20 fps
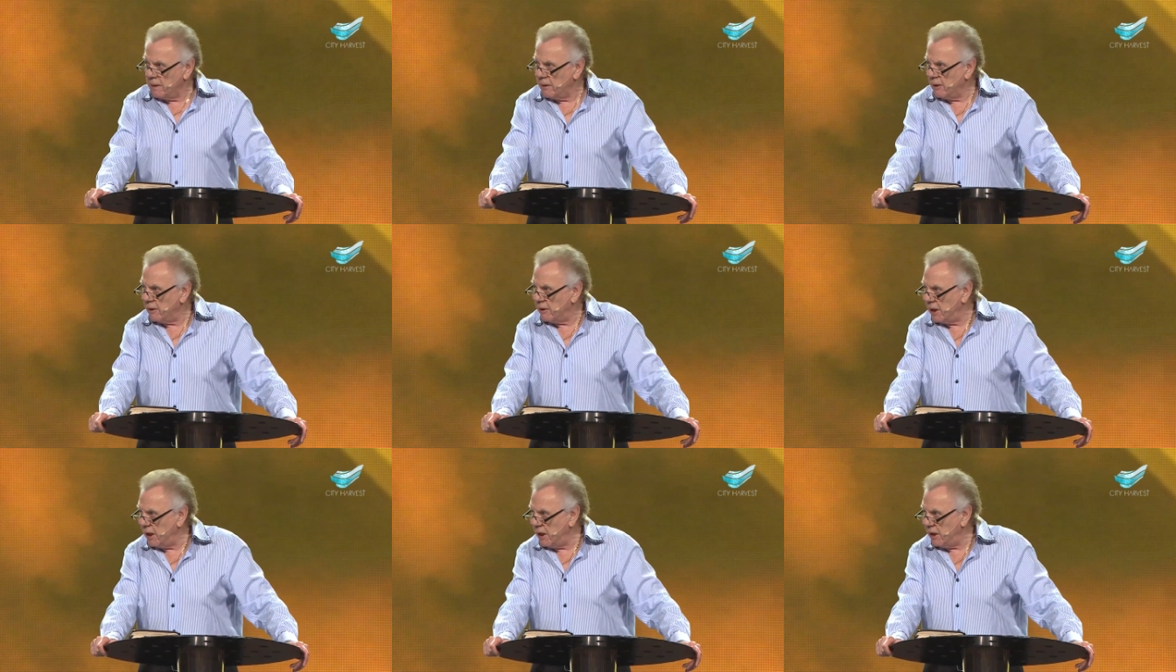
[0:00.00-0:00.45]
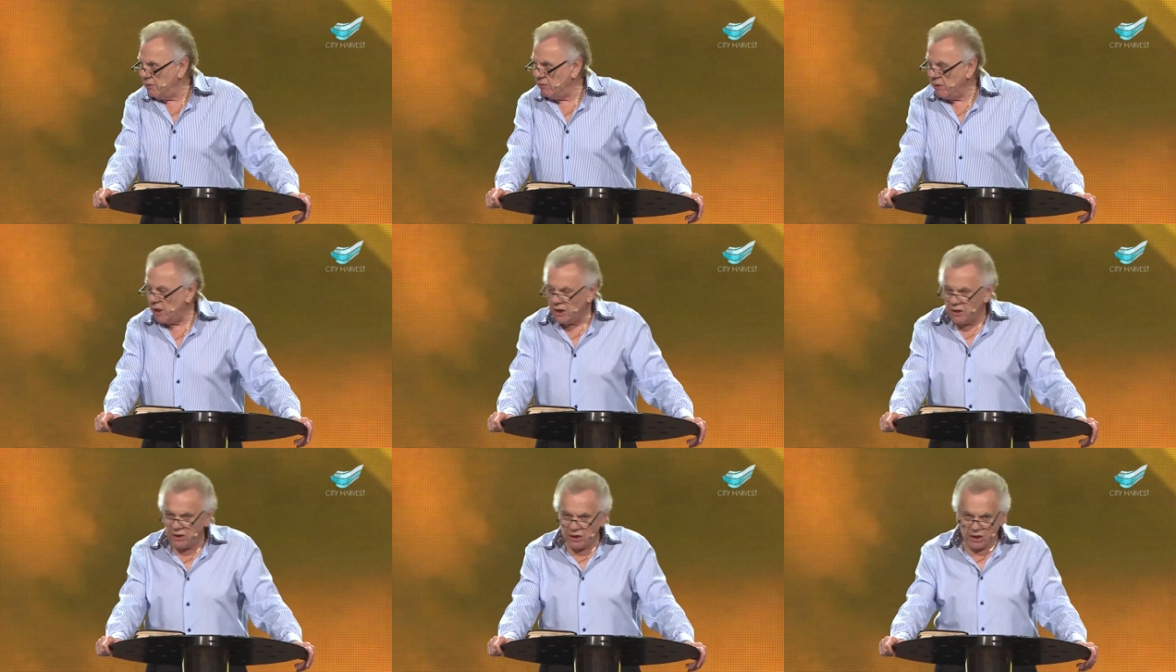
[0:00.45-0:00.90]
They're getting
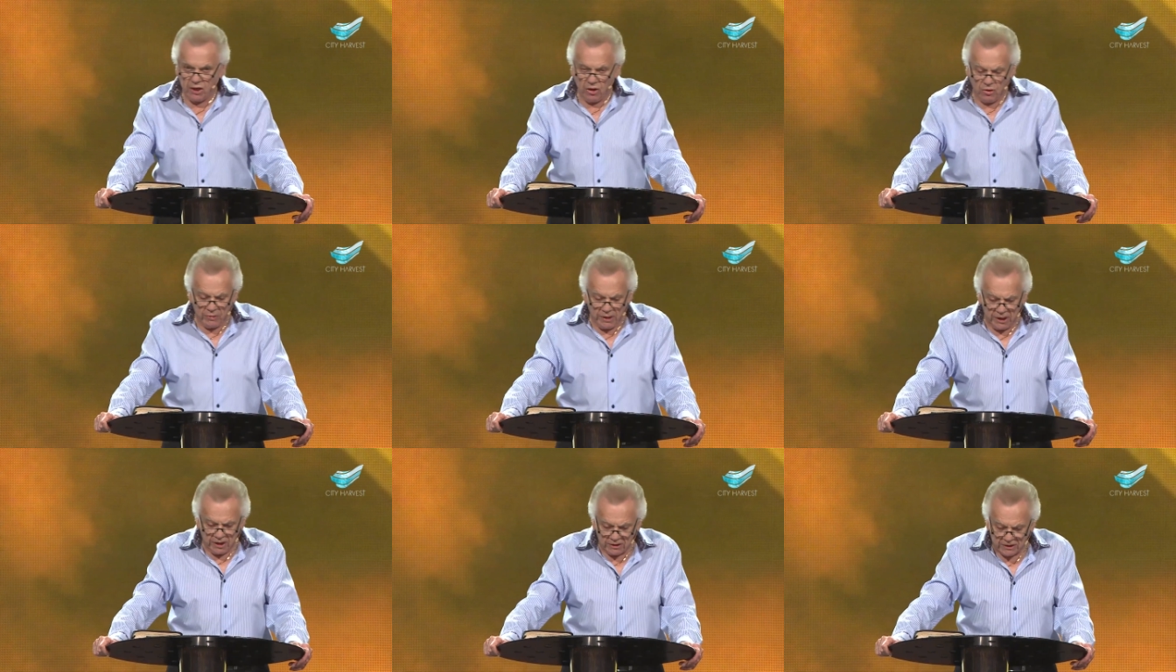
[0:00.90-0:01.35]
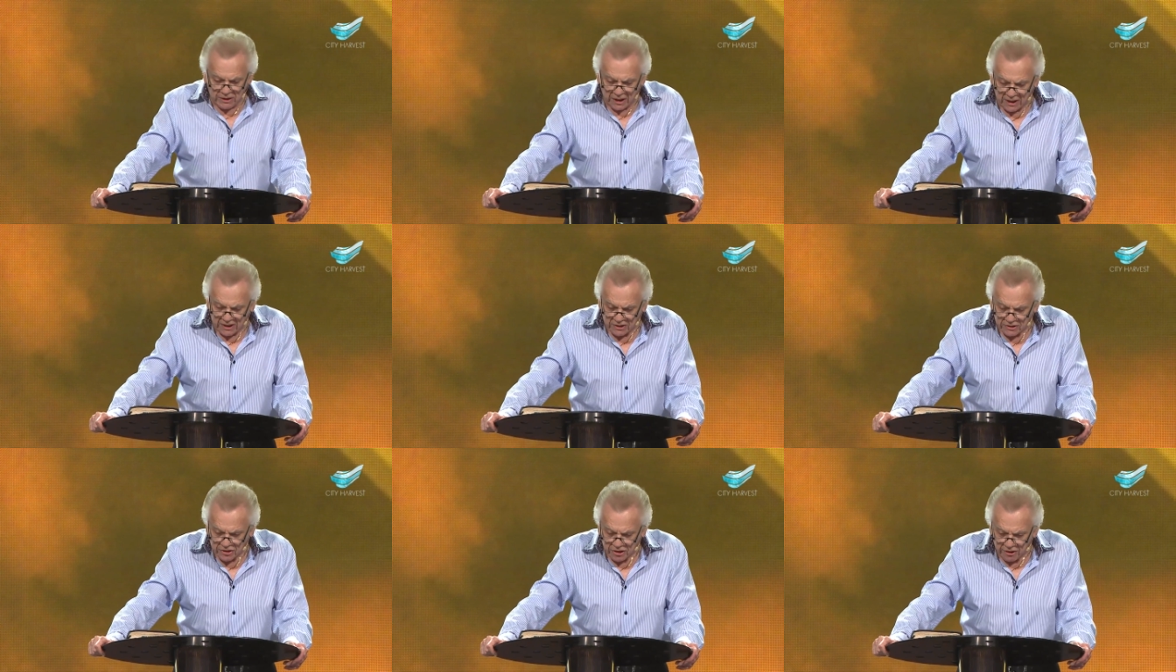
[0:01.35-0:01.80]
ready to go in and
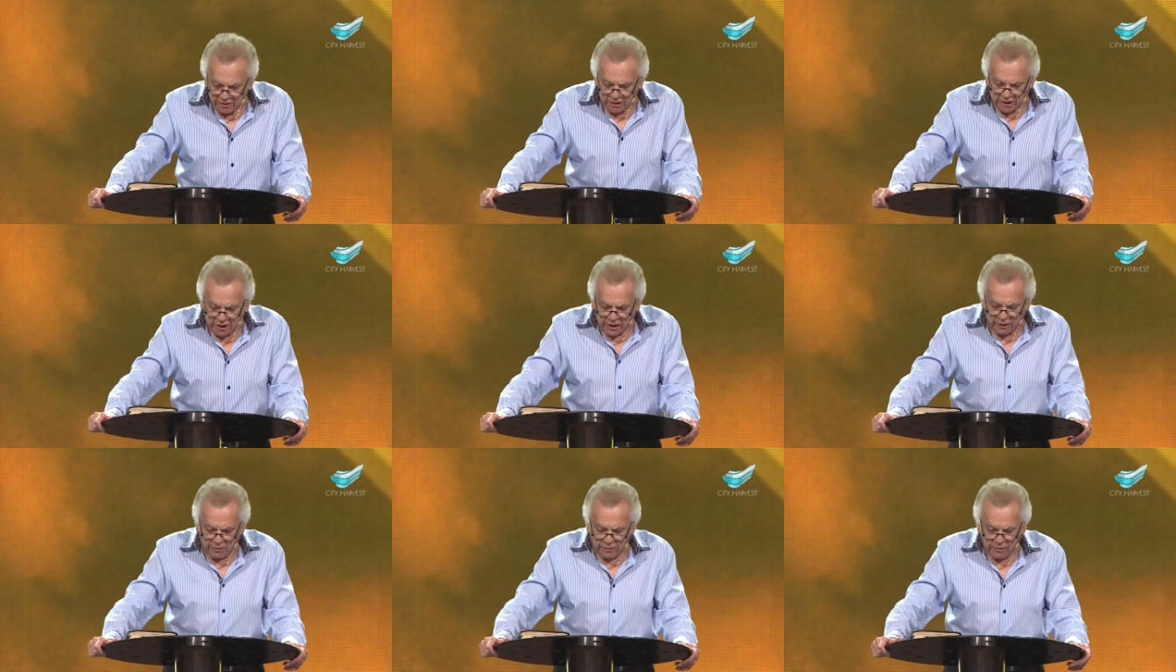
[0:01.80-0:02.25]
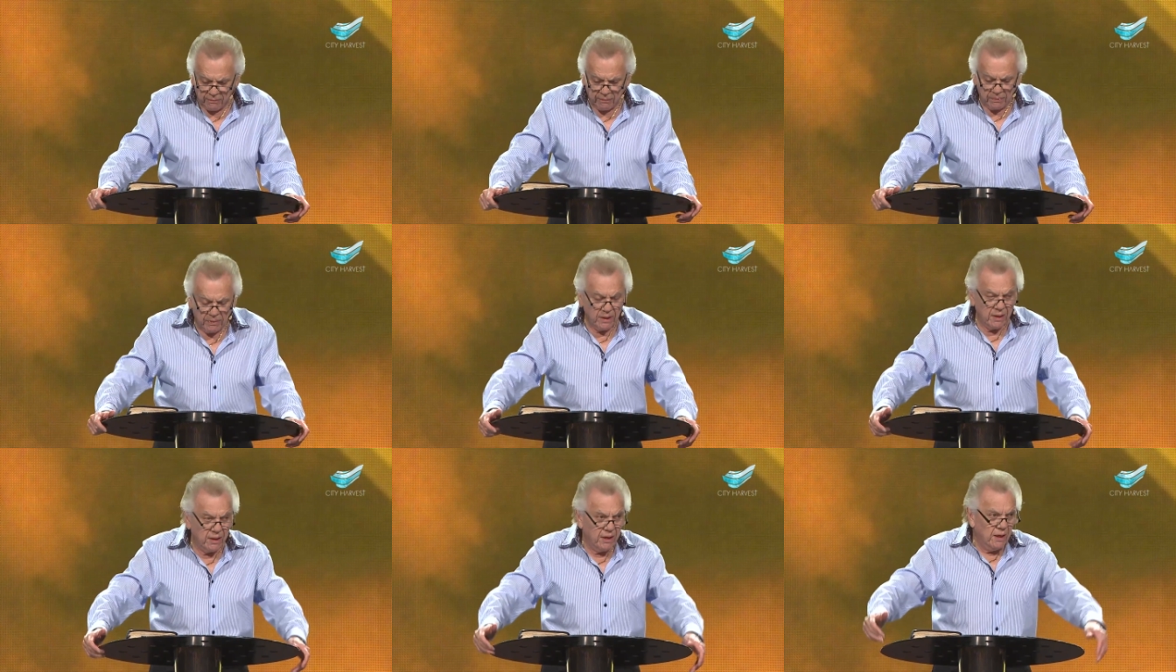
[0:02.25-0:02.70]
take Jericho.
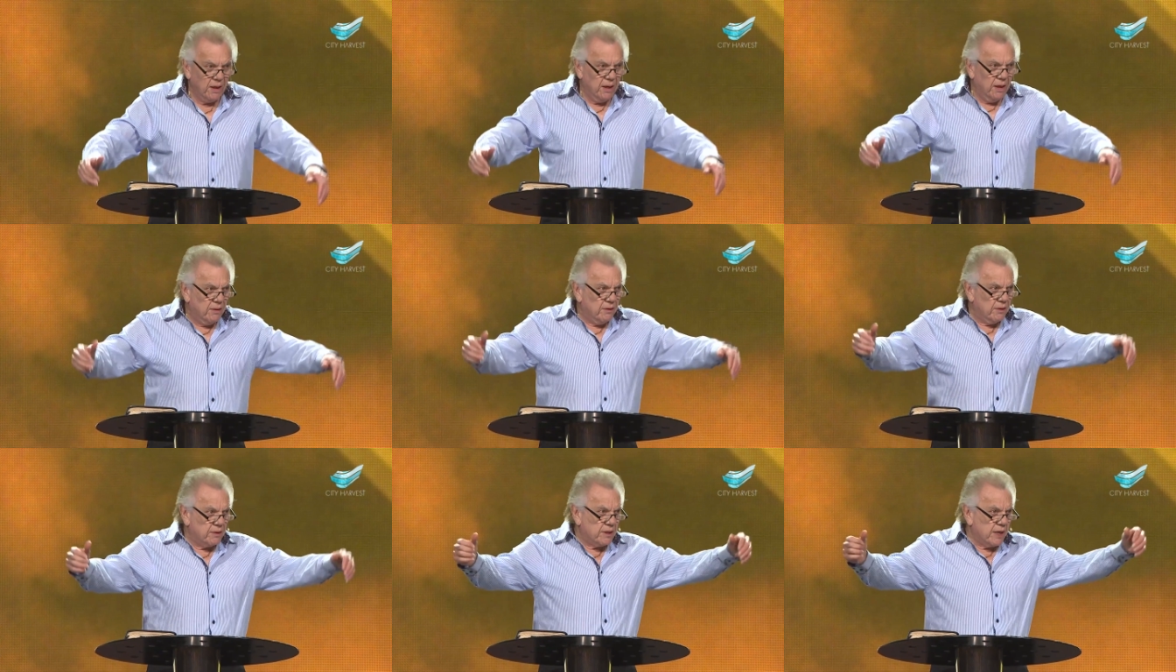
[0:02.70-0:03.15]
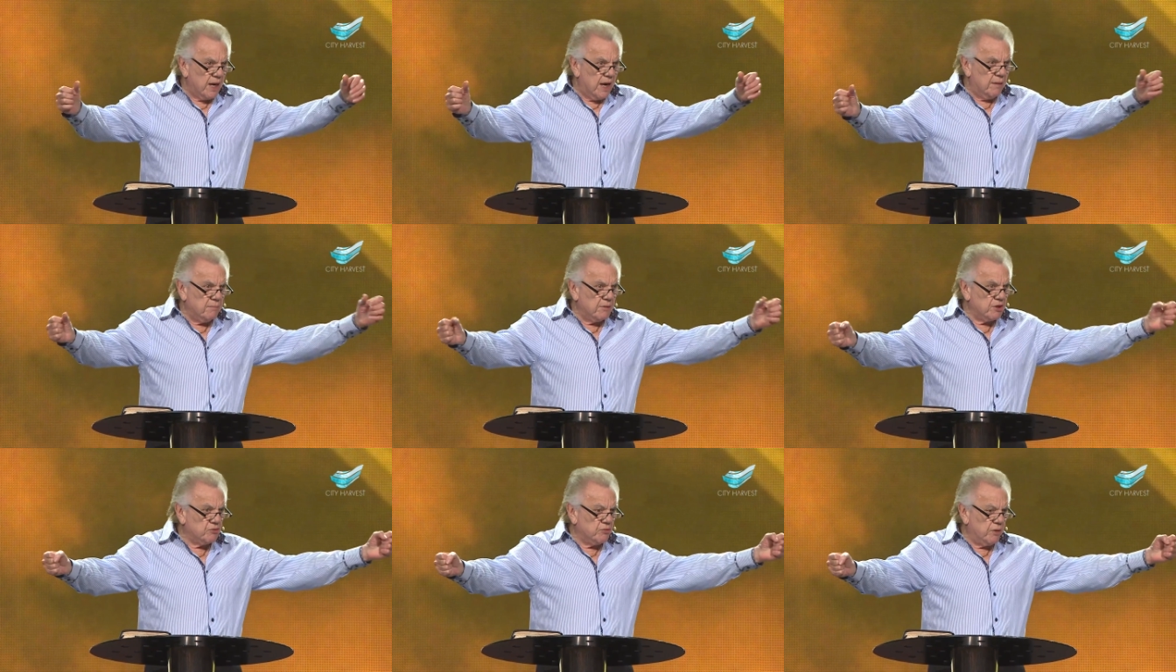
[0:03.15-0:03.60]
The
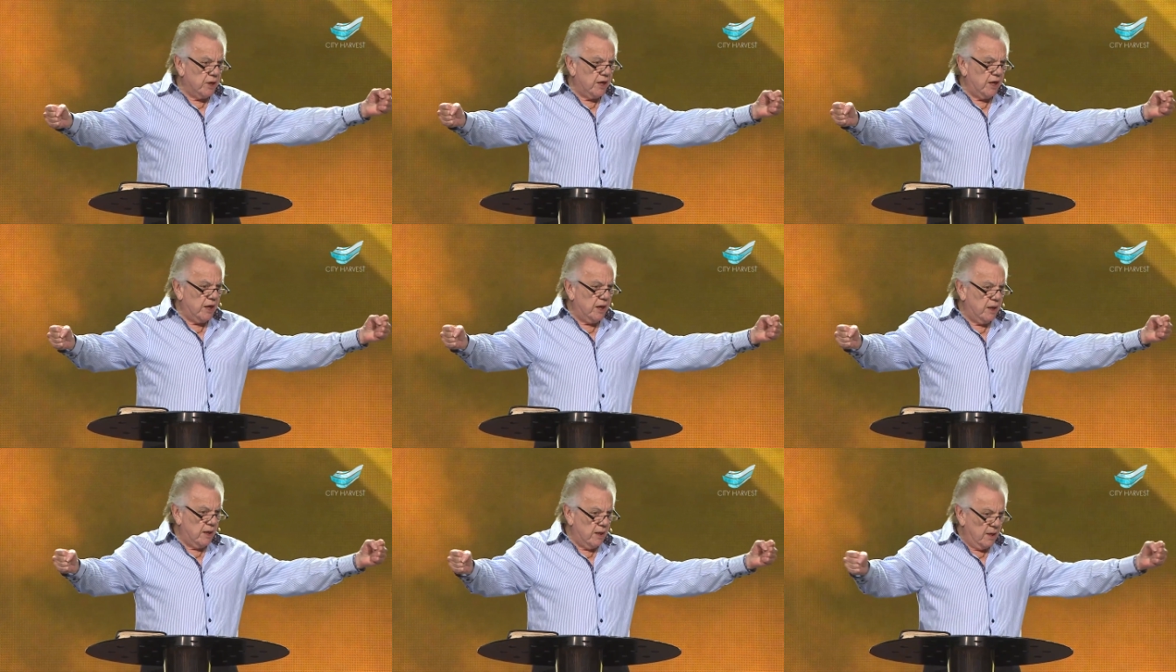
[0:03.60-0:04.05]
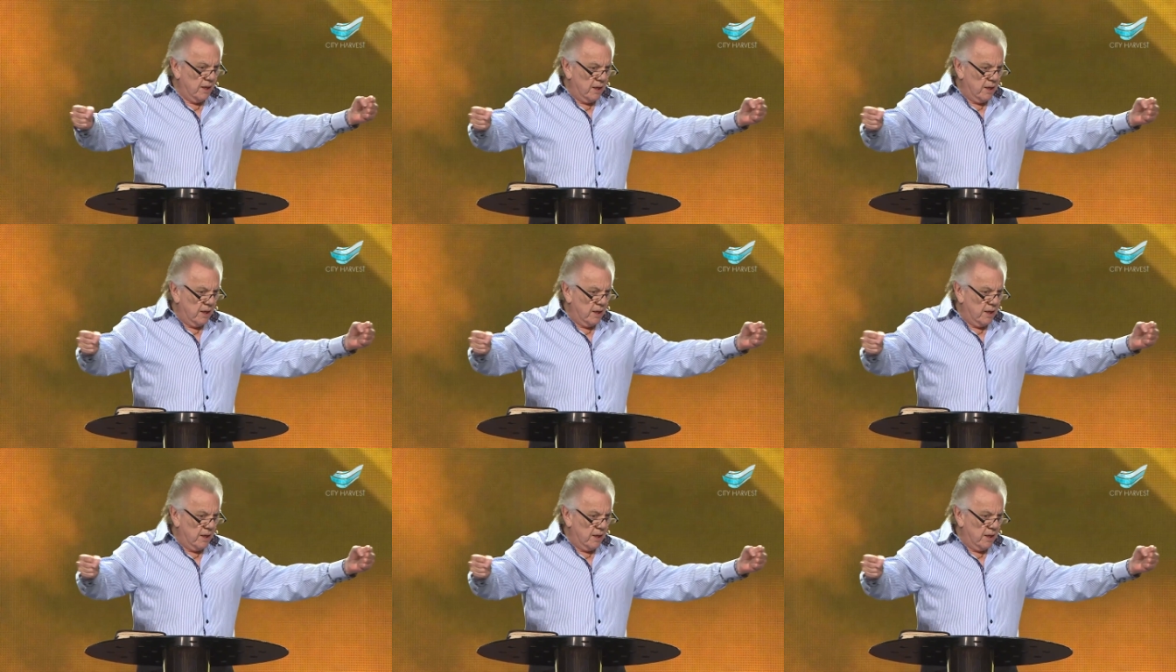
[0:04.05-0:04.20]
time is ready,